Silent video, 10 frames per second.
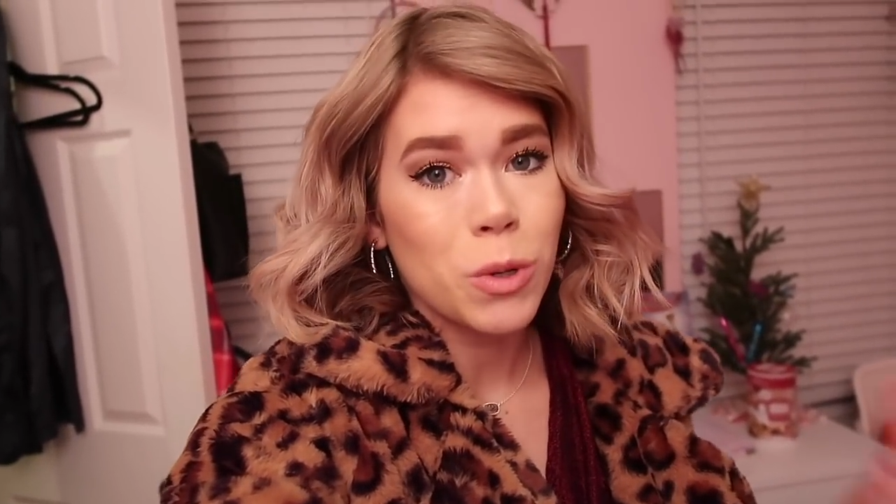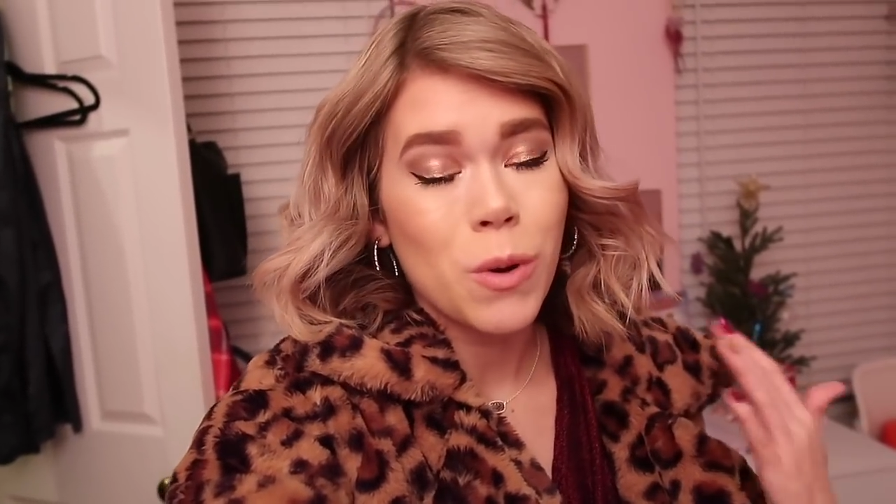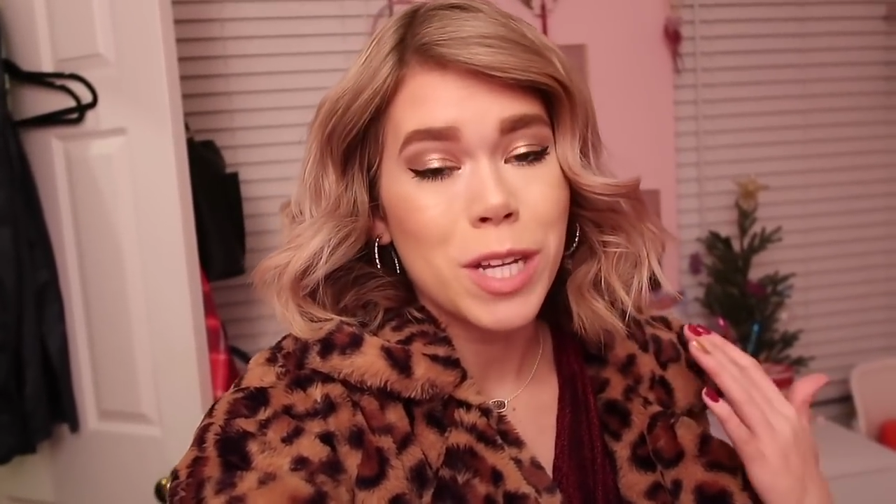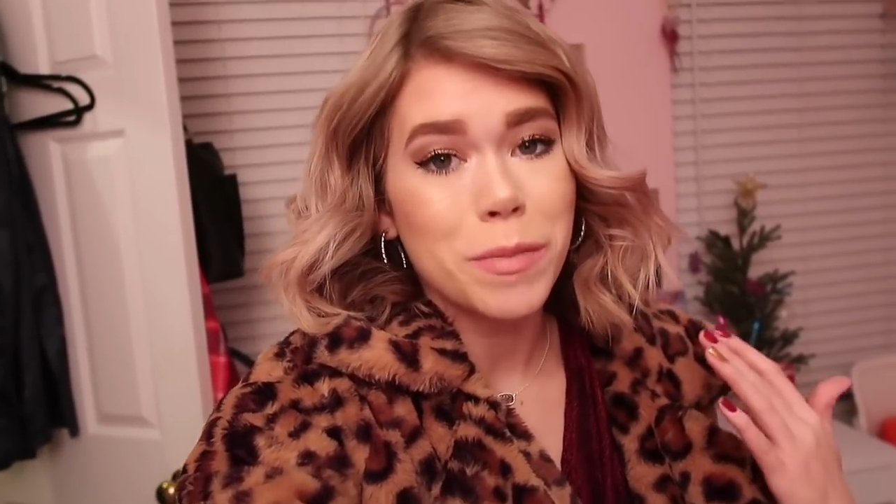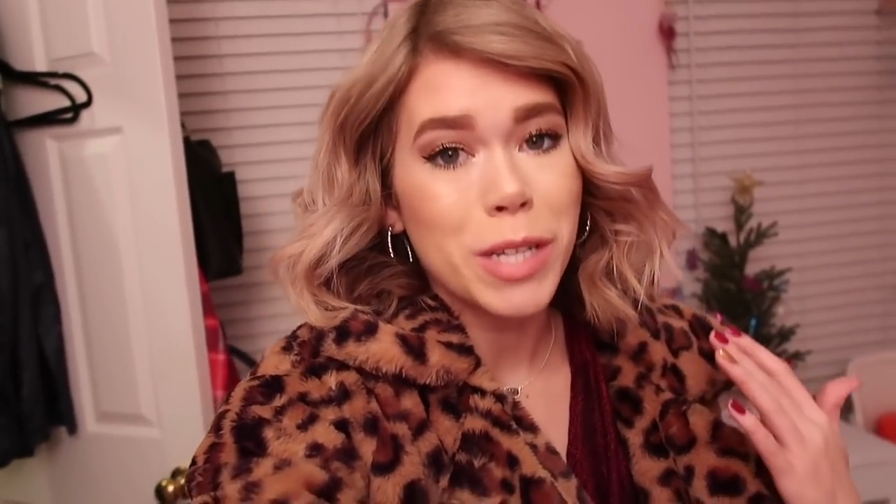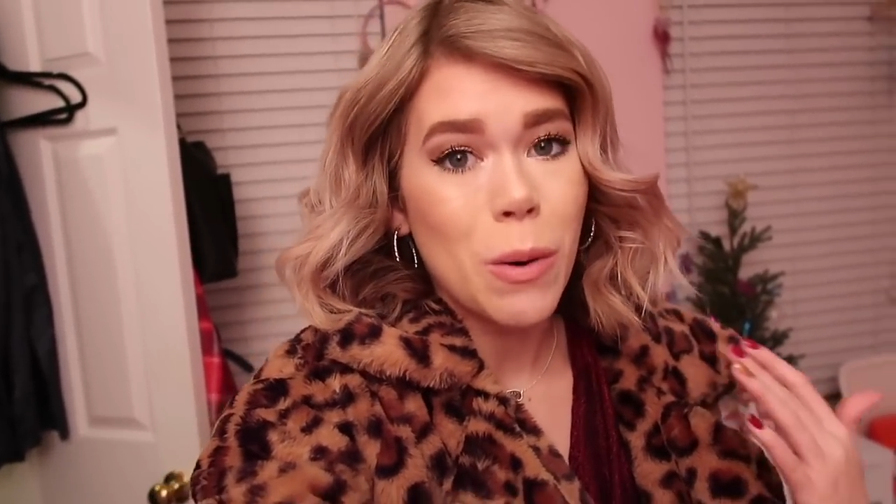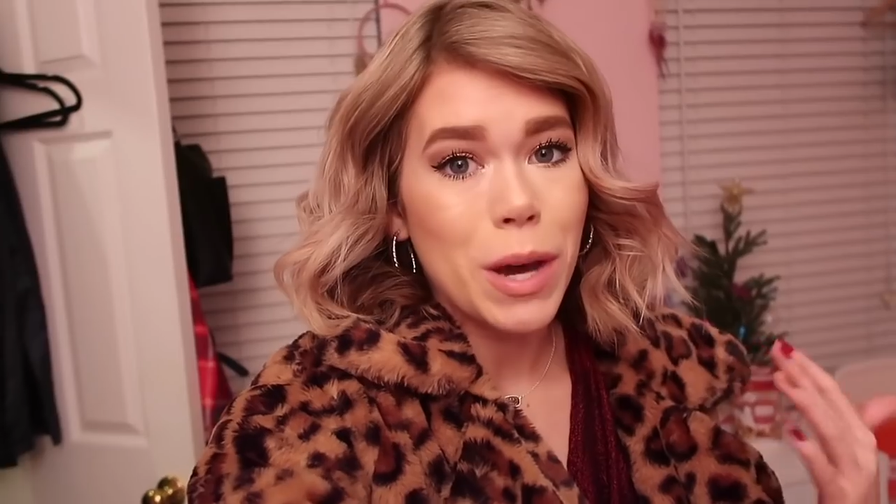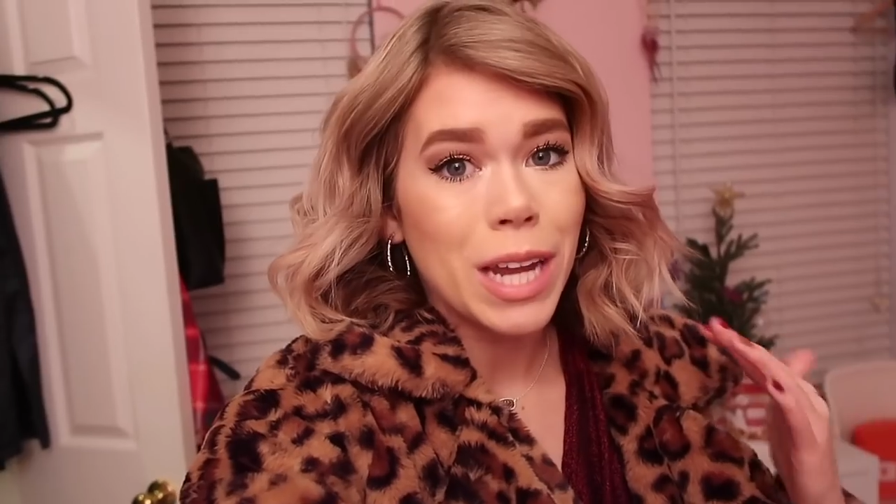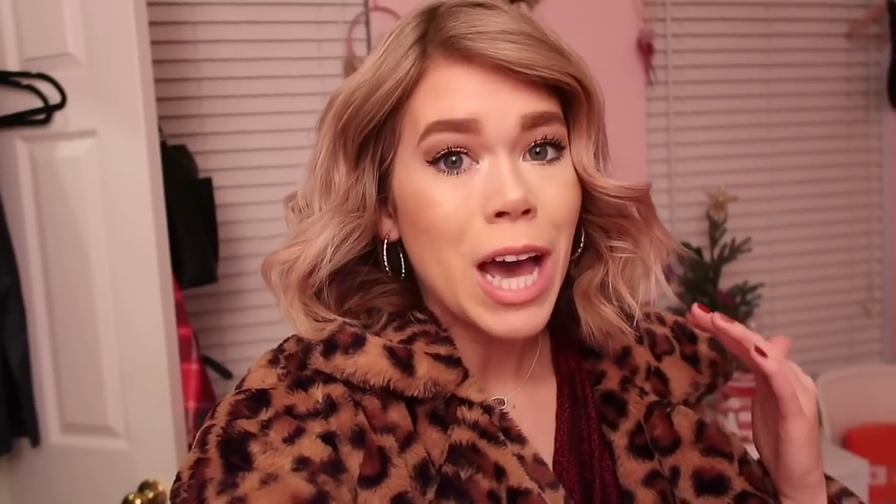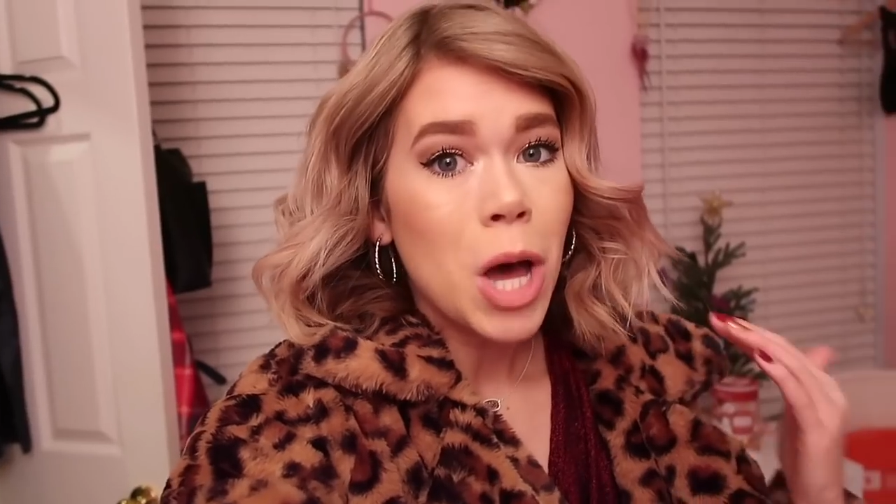We're going to be
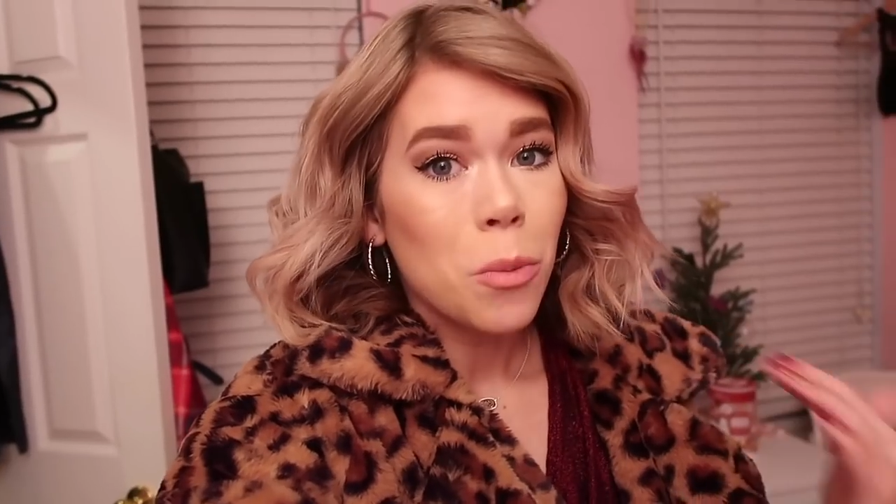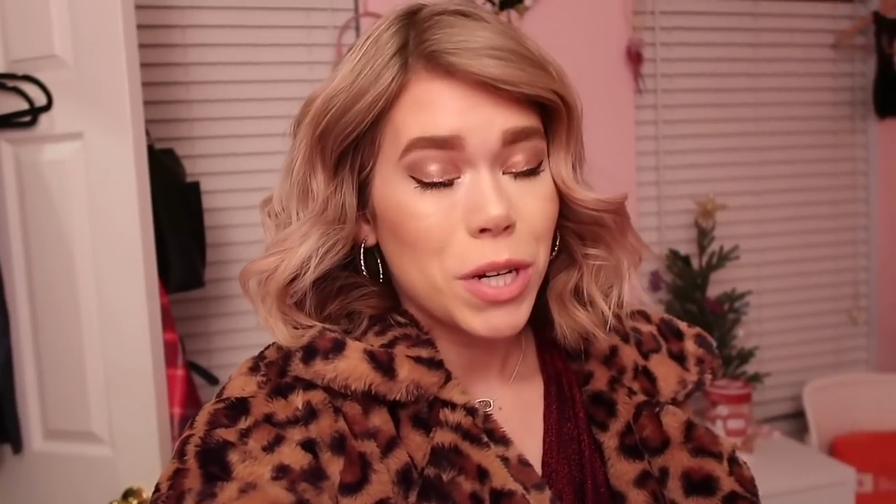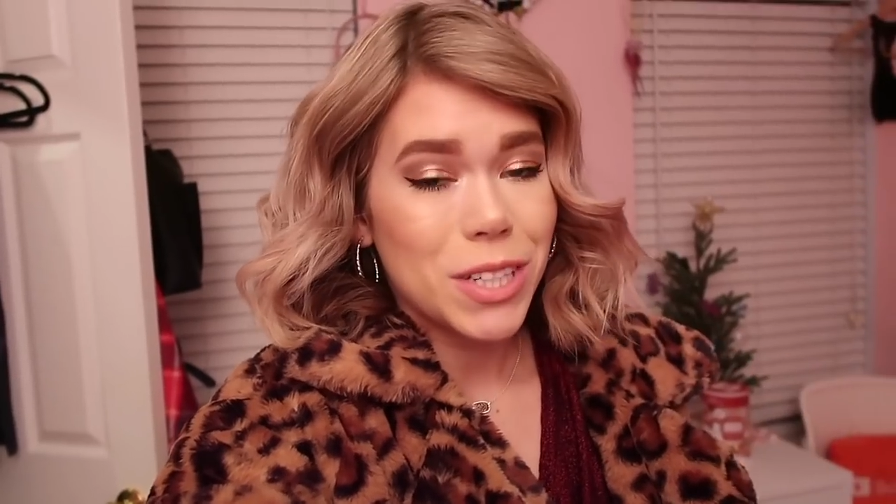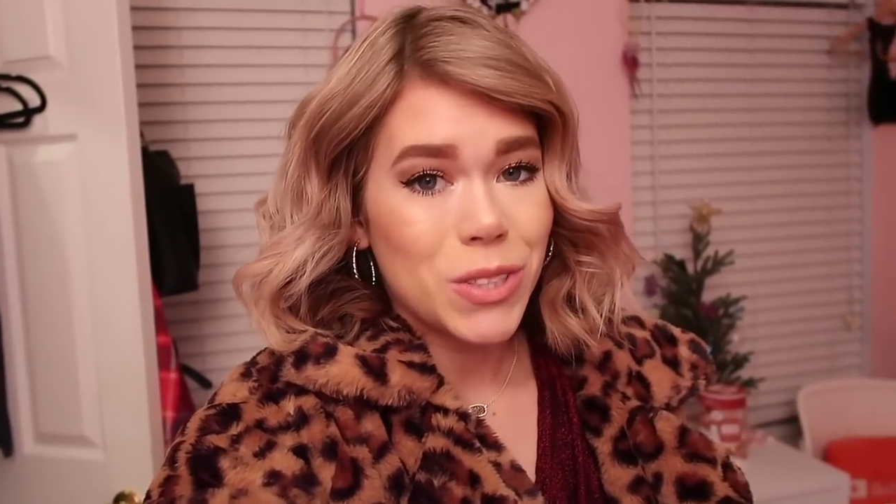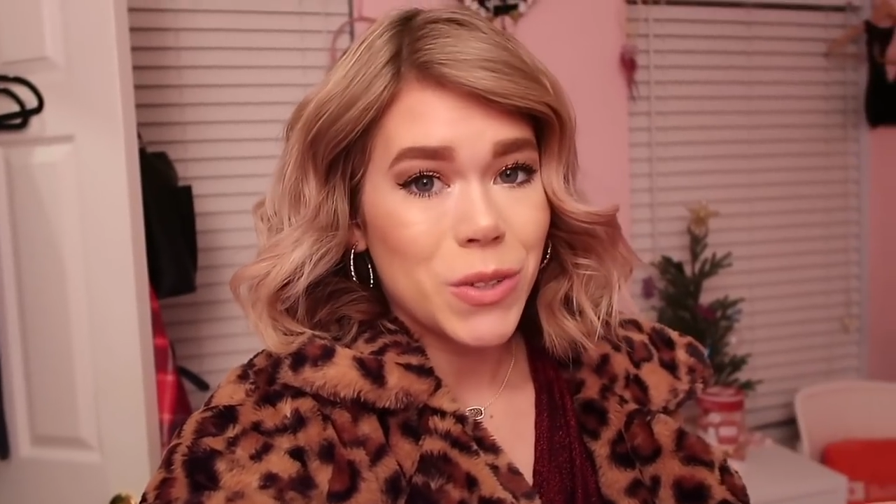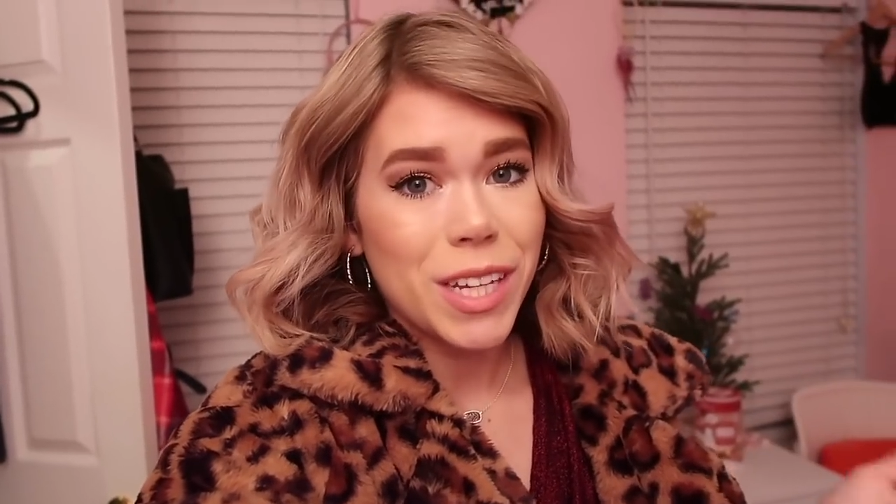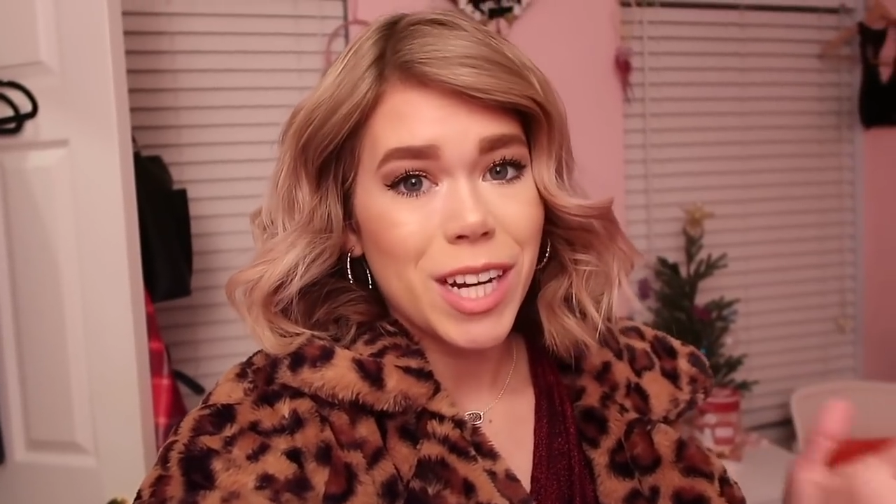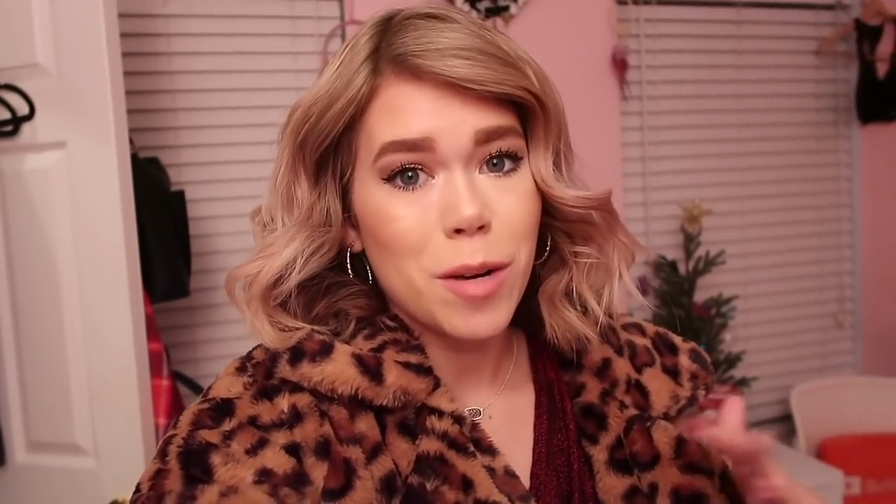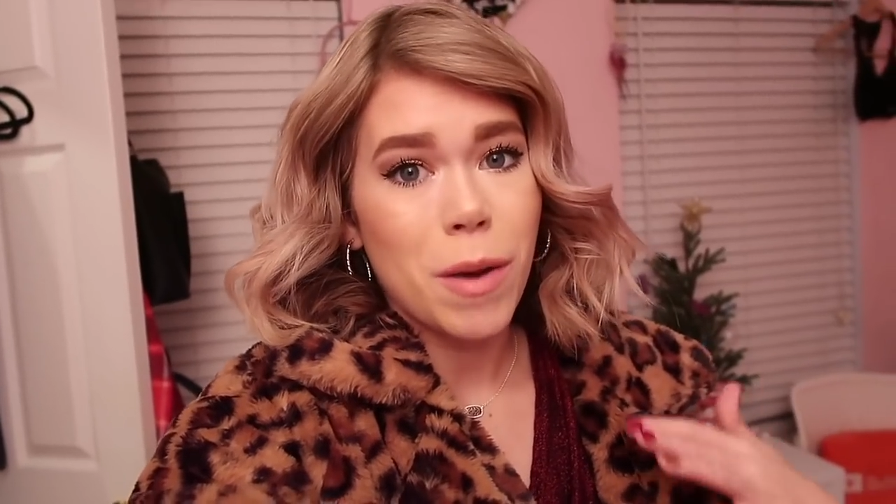going pretty soon here.